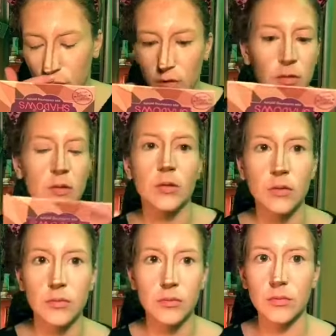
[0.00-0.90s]

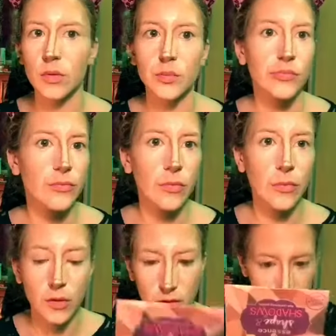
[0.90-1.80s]
It's
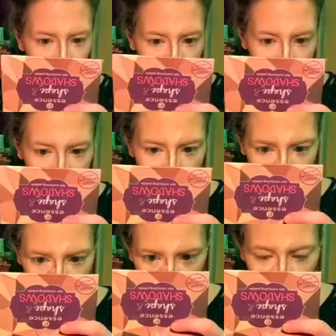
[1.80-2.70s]
just a little bit
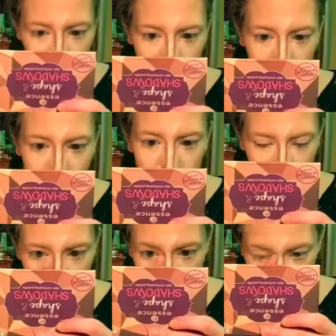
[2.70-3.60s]
easier for me. I
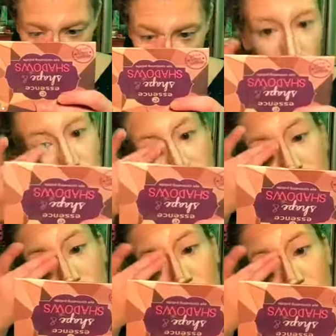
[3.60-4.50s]
don't know, I never
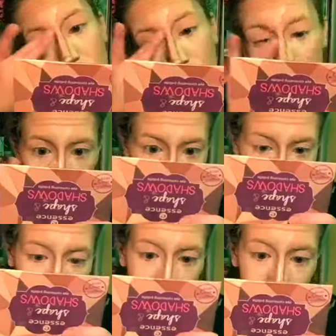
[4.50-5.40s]
use a
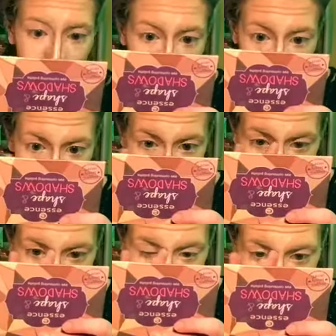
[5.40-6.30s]
brush for
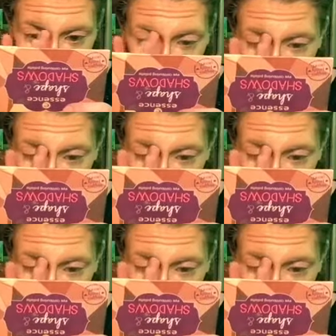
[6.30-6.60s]
it or a